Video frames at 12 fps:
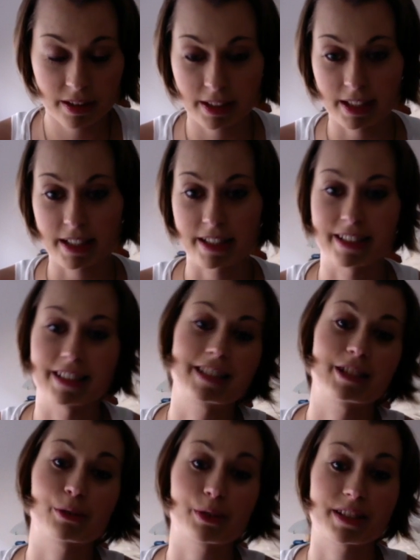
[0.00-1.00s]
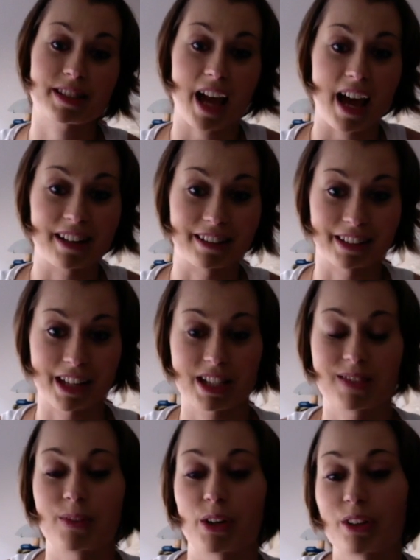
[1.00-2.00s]
the silk satin
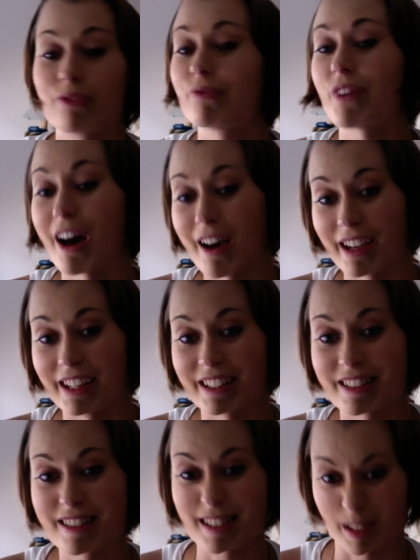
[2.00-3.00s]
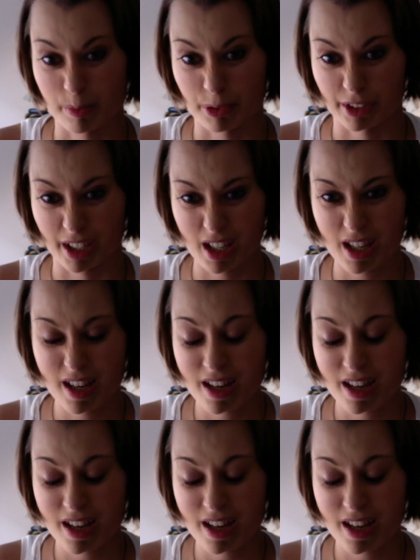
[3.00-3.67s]
that's very fine and slippery.